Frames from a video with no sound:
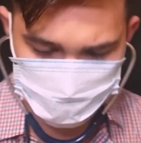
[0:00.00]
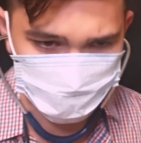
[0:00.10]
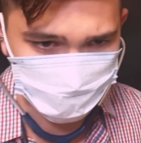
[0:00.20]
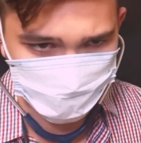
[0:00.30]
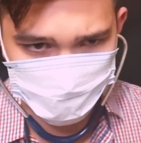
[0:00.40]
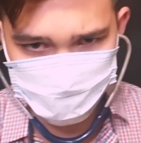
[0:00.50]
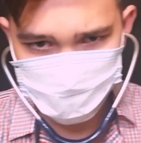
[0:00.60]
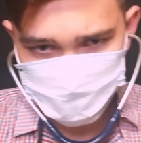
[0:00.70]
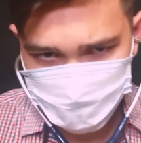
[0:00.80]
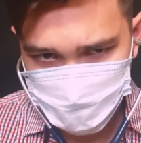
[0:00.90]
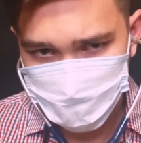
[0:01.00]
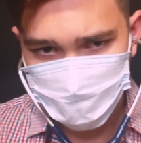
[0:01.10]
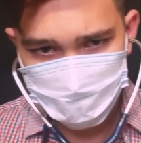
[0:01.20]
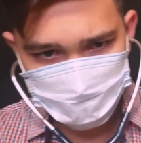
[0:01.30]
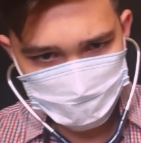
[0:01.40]
you're doing well.
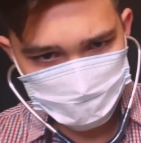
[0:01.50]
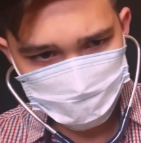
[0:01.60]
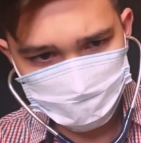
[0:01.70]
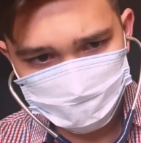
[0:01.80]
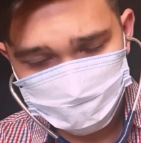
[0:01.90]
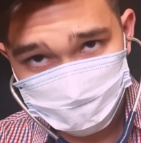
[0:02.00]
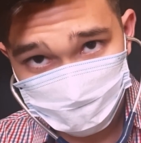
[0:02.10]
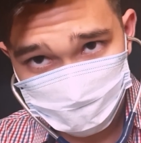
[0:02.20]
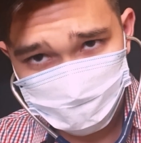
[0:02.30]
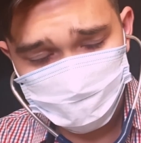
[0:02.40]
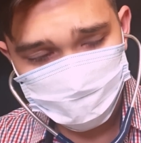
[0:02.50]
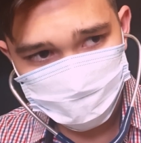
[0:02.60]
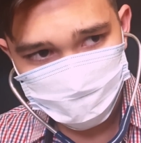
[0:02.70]
Please continue.